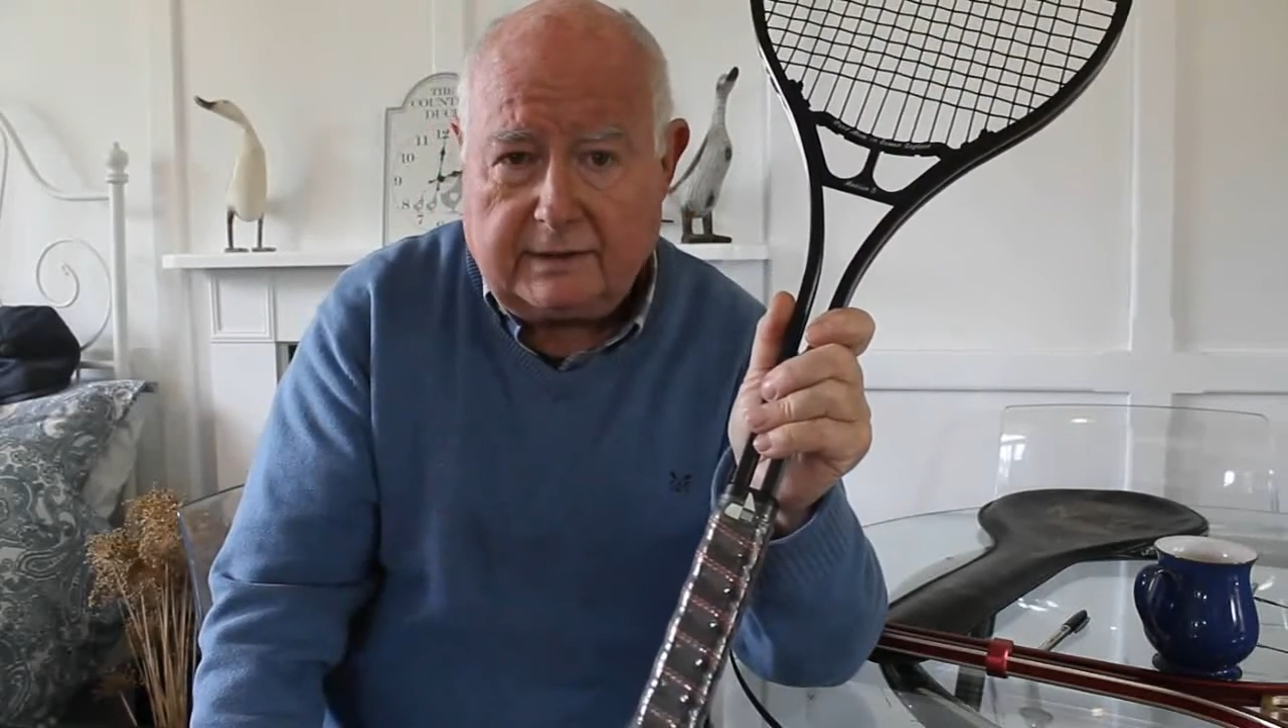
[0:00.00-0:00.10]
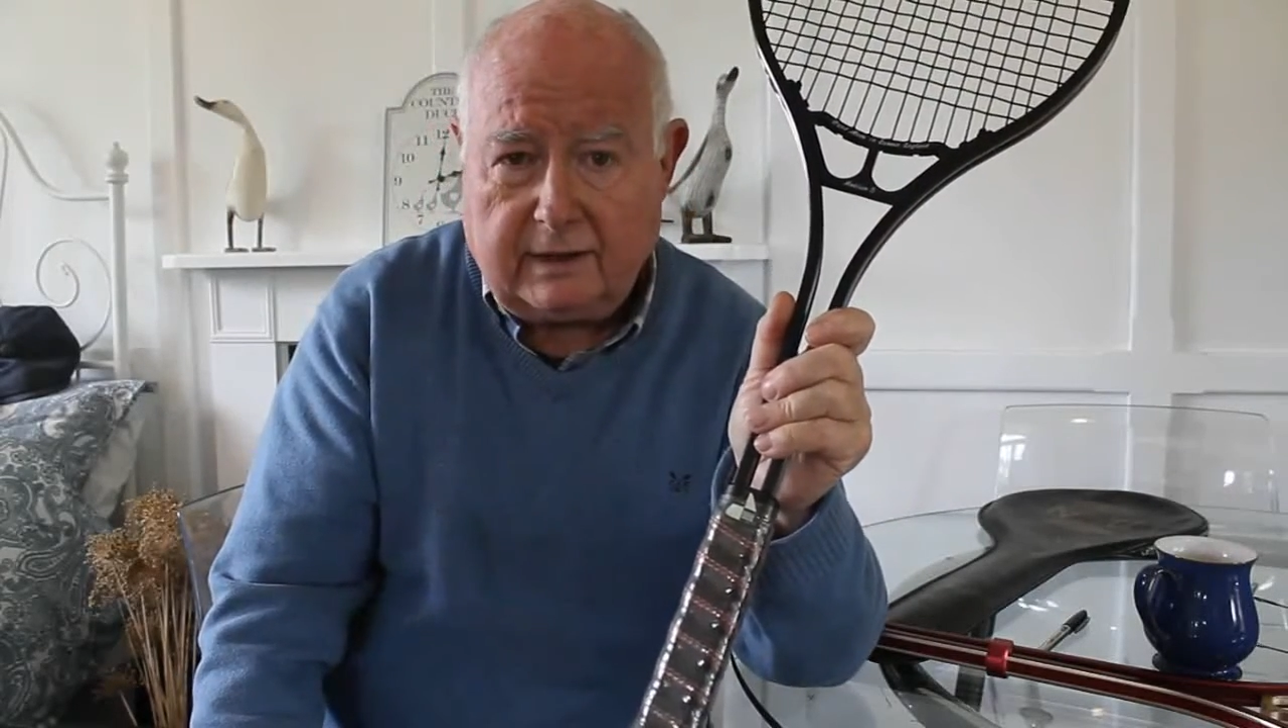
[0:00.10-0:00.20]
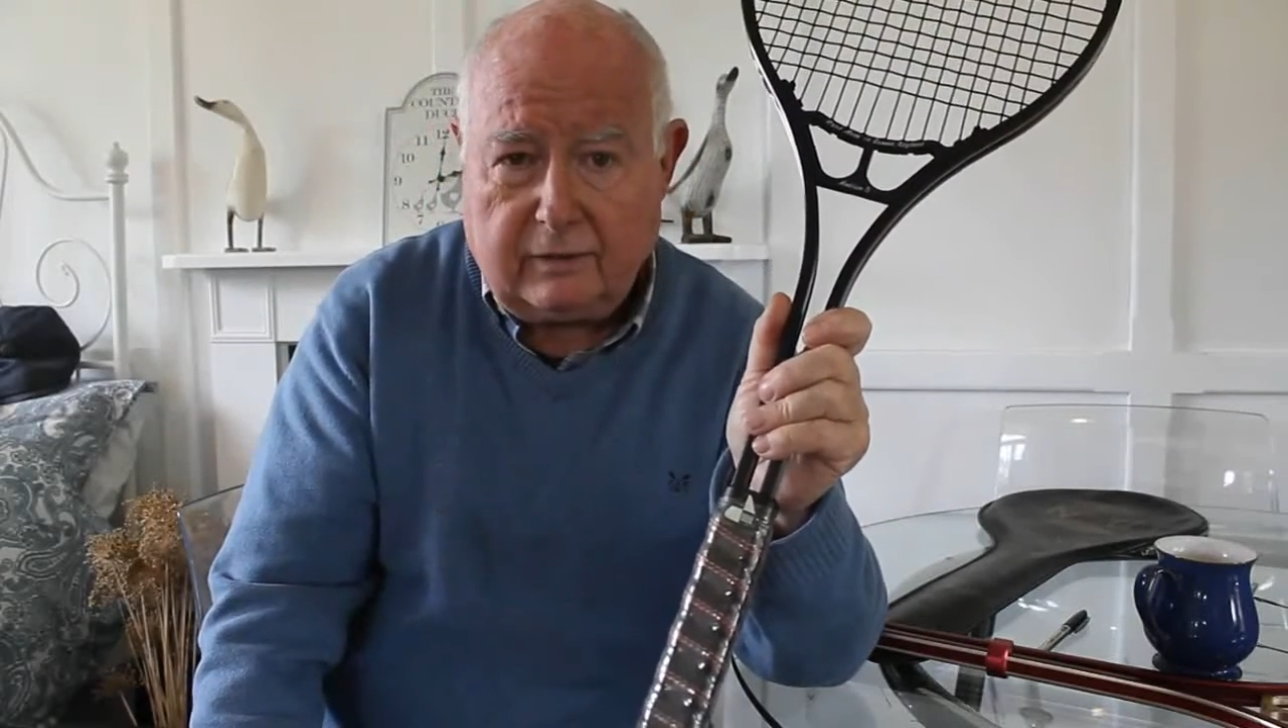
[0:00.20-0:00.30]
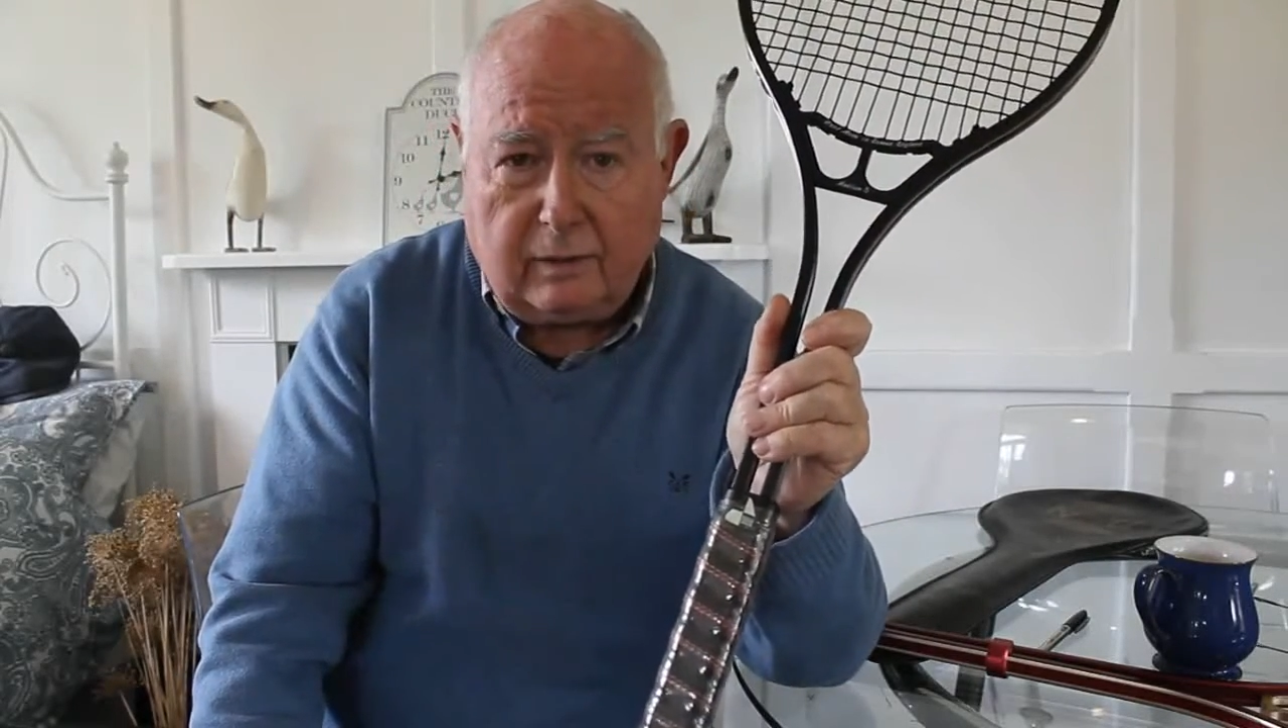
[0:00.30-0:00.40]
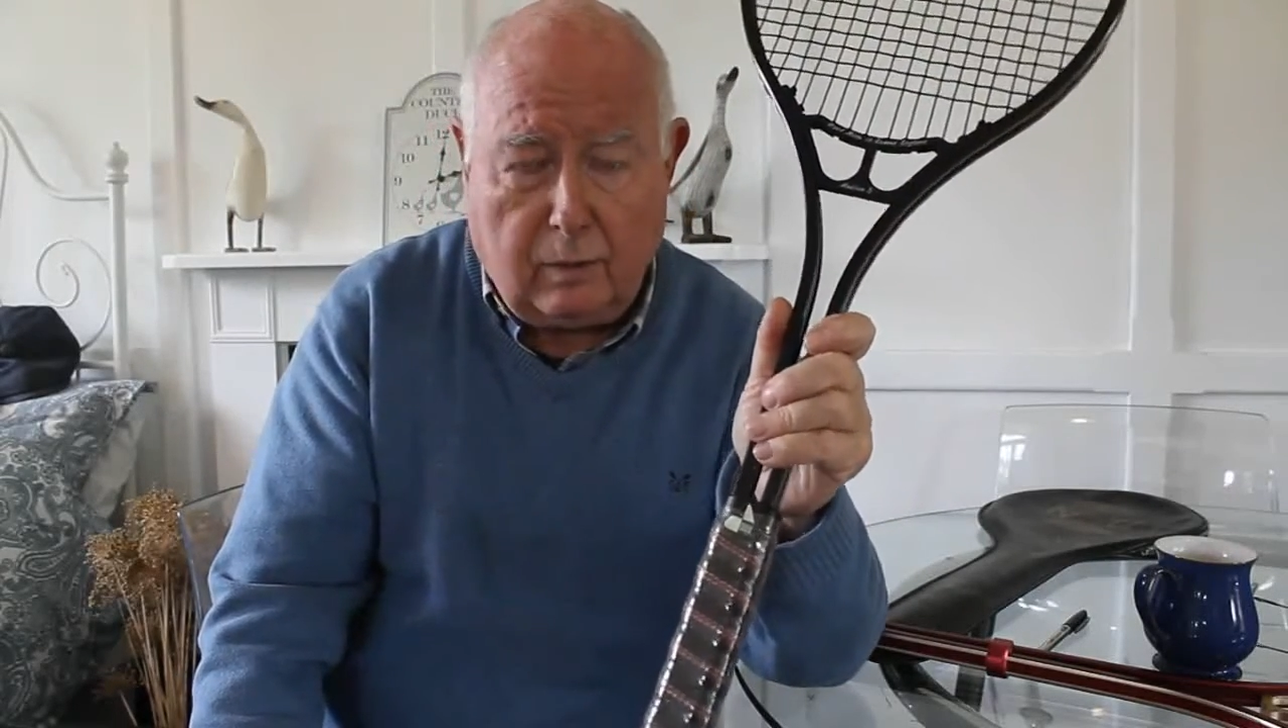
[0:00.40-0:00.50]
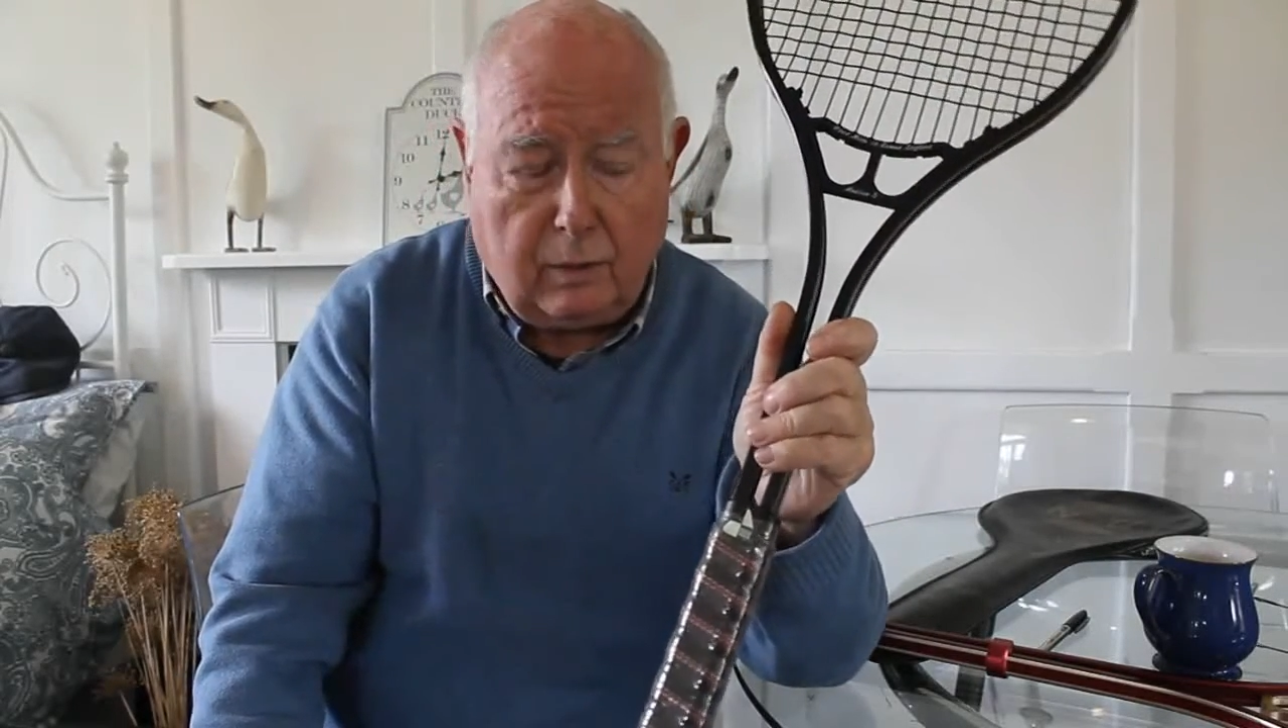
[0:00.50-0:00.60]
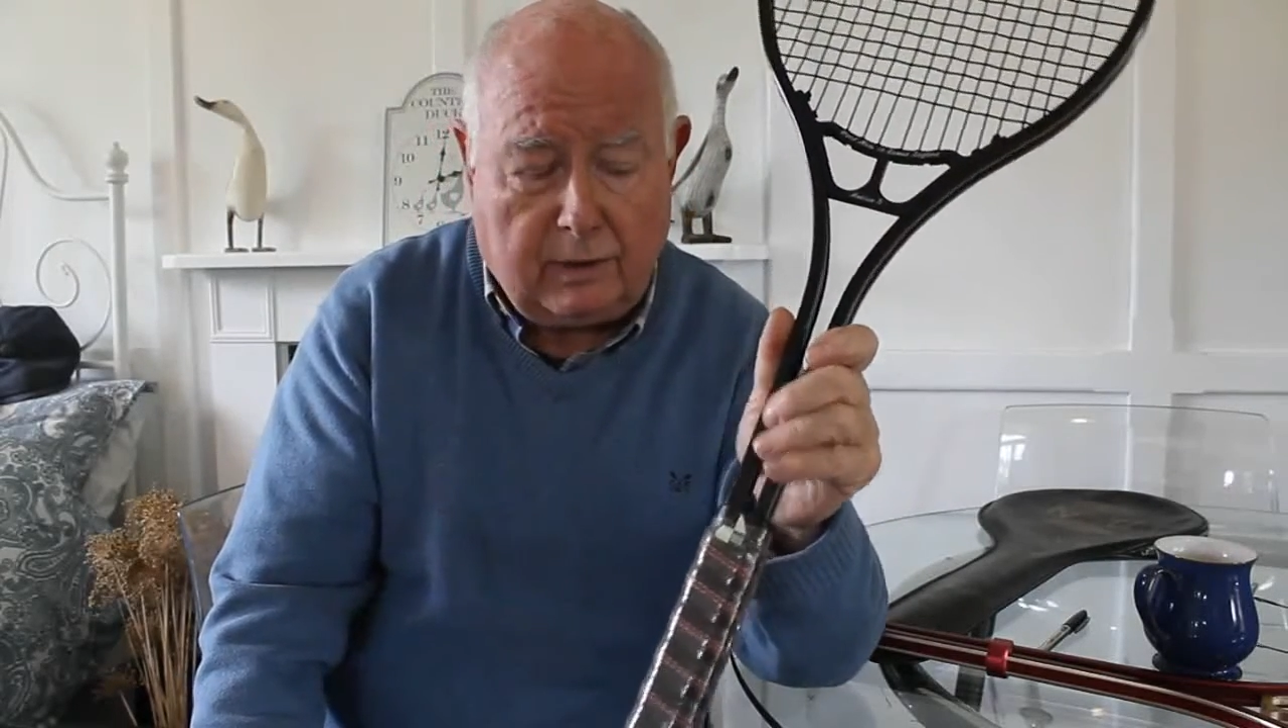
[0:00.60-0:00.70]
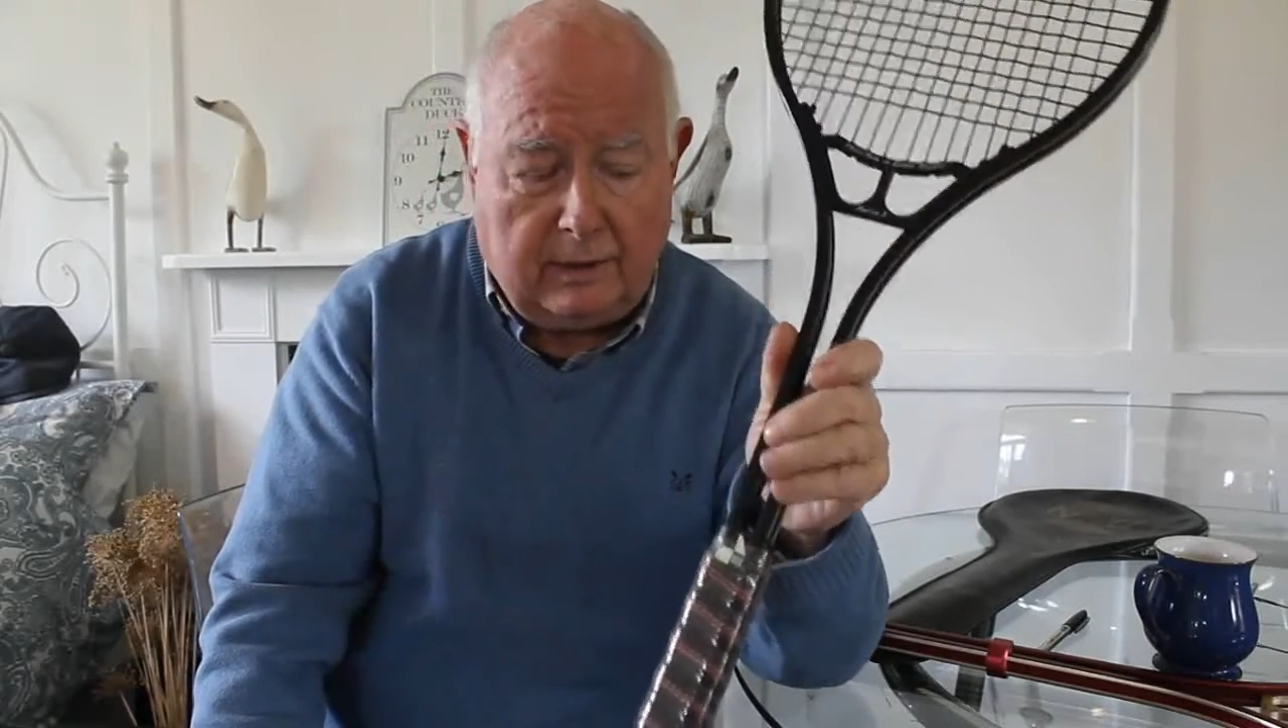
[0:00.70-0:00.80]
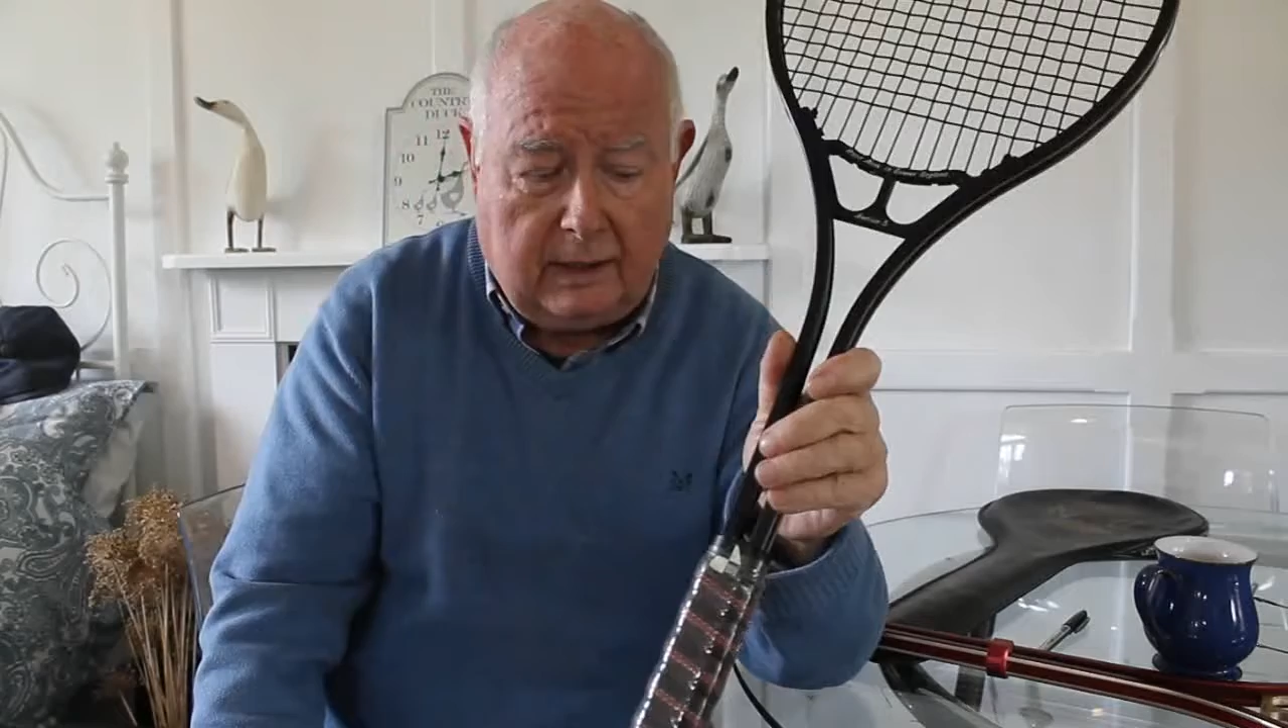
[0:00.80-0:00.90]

Centre Award